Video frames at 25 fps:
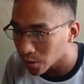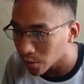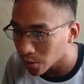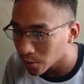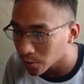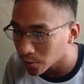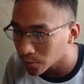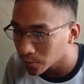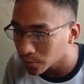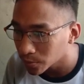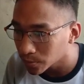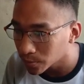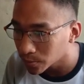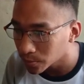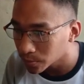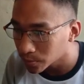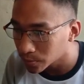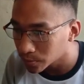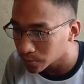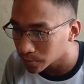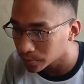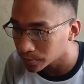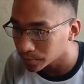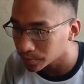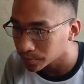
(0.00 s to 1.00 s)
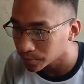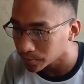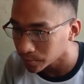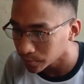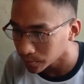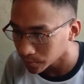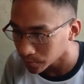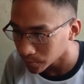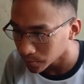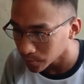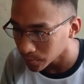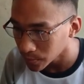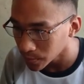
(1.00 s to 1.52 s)
So
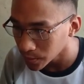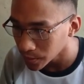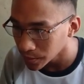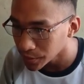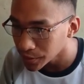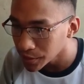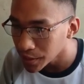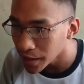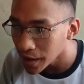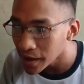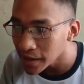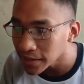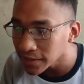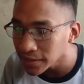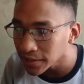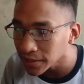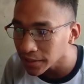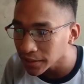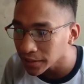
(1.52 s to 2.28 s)
the